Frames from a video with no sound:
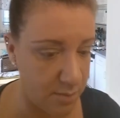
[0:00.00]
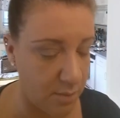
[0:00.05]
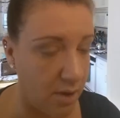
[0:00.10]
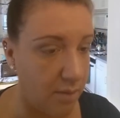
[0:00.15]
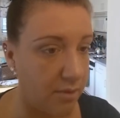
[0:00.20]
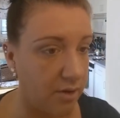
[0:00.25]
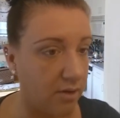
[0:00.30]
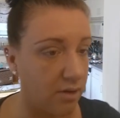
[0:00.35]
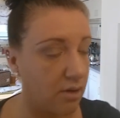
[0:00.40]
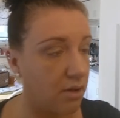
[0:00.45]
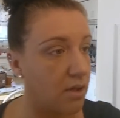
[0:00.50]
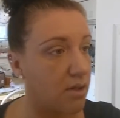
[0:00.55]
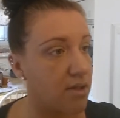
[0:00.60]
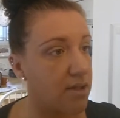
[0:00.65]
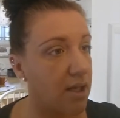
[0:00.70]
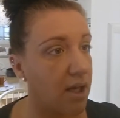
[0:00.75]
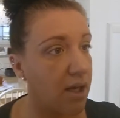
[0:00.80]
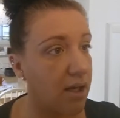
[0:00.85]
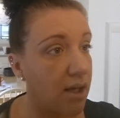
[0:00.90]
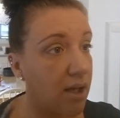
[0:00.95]
small mirror
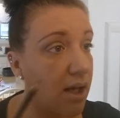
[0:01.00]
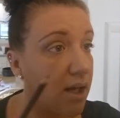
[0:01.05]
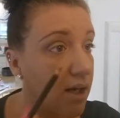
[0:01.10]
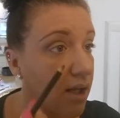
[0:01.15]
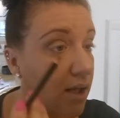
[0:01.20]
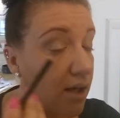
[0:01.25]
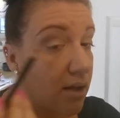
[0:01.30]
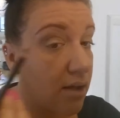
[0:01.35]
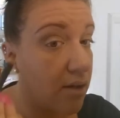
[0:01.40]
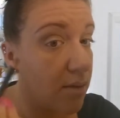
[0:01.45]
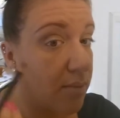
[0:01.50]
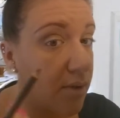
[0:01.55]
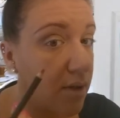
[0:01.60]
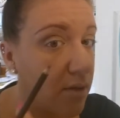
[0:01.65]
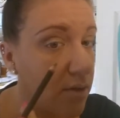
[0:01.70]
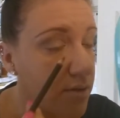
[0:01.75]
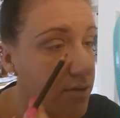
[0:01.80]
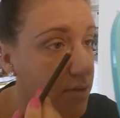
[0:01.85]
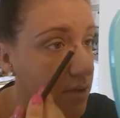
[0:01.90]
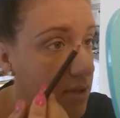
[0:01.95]
because I got to get a little
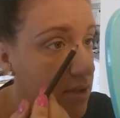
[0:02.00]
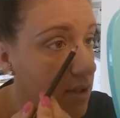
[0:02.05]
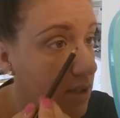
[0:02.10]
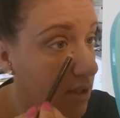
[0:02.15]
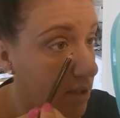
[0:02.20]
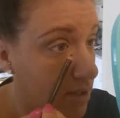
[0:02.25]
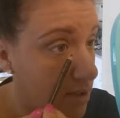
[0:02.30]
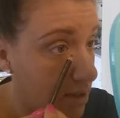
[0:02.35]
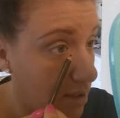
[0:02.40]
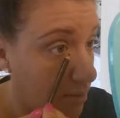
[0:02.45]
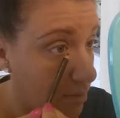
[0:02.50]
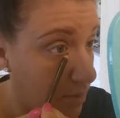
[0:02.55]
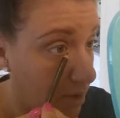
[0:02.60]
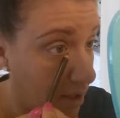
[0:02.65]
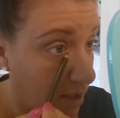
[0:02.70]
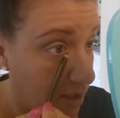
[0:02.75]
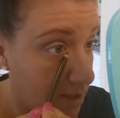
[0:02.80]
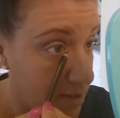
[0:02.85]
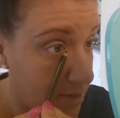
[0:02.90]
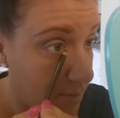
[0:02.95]
bit closer because I can't see. I'm
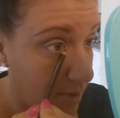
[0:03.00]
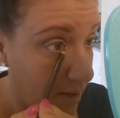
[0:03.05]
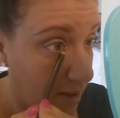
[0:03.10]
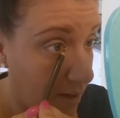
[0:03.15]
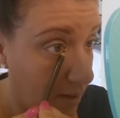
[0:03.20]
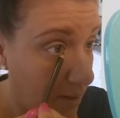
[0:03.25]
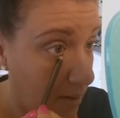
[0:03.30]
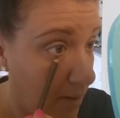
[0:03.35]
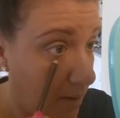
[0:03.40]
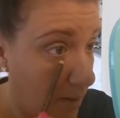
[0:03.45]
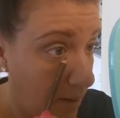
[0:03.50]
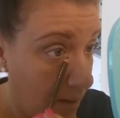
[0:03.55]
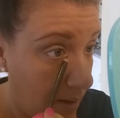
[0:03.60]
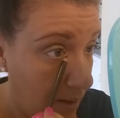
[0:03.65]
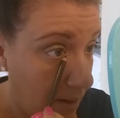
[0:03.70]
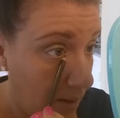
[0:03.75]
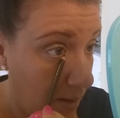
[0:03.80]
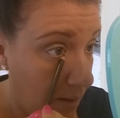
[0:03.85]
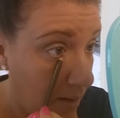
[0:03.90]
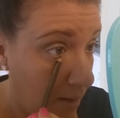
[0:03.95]
blind as a bat.
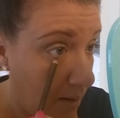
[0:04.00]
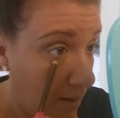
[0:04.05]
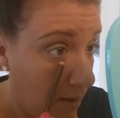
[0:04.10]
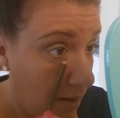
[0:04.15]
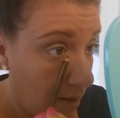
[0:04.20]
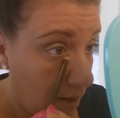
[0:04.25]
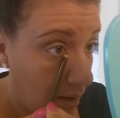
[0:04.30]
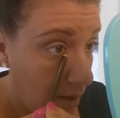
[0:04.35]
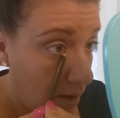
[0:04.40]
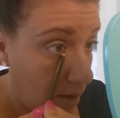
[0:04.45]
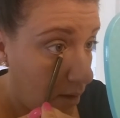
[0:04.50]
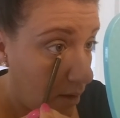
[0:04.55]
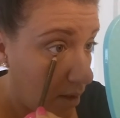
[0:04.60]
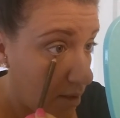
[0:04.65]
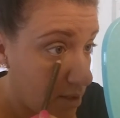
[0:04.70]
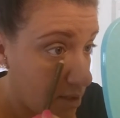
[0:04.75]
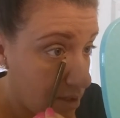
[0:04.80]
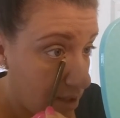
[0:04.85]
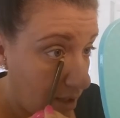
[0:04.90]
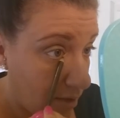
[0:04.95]

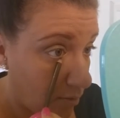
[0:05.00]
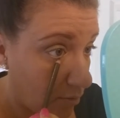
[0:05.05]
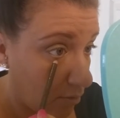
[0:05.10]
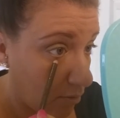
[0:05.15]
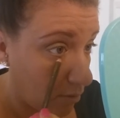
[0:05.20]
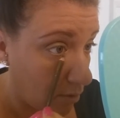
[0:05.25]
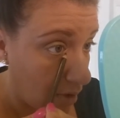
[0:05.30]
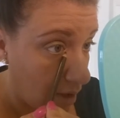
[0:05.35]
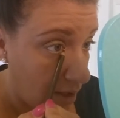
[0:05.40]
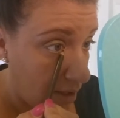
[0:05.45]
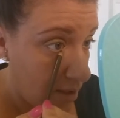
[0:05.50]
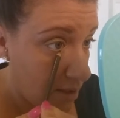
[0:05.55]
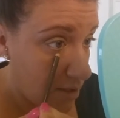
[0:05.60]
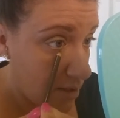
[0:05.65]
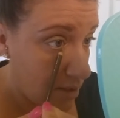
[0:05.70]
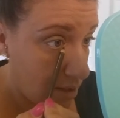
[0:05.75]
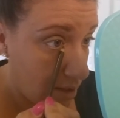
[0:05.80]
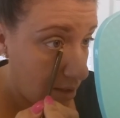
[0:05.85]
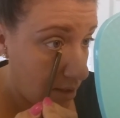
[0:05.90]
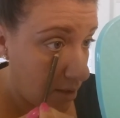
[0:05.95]
I just get
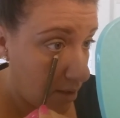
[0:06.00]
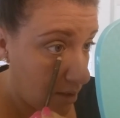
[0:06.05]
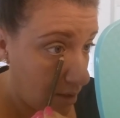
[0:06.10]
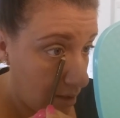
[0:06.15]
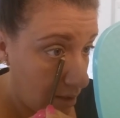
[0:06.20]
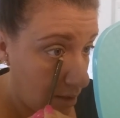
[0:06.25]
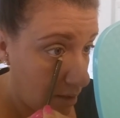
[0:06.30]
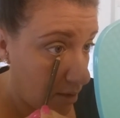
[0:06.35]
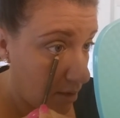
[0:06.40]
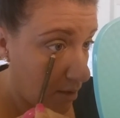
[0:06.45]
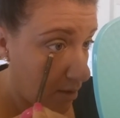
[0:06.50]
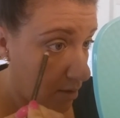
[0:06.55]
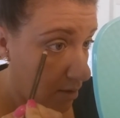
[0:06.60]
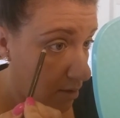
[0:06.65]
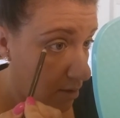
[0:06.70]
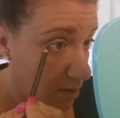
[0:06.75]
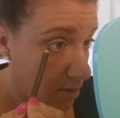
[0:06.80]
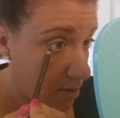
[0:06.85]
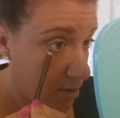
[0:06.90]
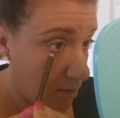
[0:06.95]
right
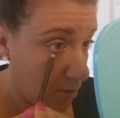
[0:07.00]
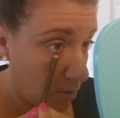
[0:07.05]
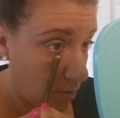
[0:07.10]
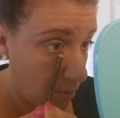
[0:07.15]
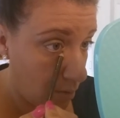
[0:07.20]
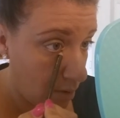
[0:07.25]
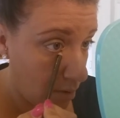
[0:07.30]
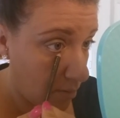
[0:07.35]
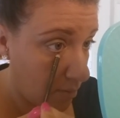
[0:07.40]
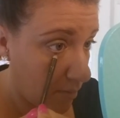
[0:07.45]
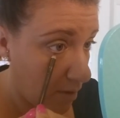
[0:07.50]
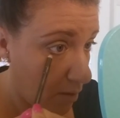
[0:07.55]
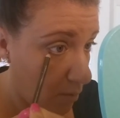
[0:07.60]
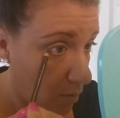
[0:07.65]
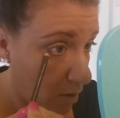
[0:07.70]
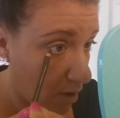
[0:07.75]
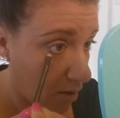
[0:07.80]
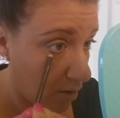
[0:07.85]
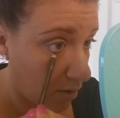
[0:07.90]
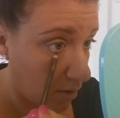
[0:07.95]
to my
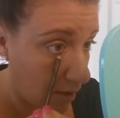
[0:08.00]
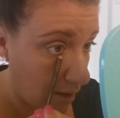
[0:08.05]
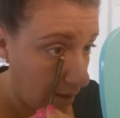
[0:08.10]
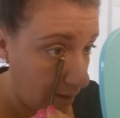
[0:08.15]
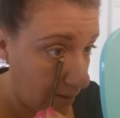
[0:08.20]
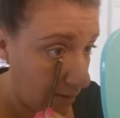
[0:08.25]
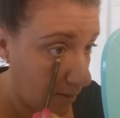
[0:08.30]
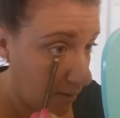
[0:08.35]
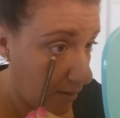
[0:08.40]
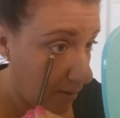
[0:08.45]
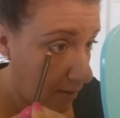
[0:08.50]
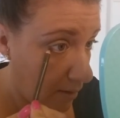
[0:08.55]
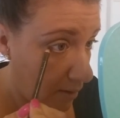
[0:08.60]
waterline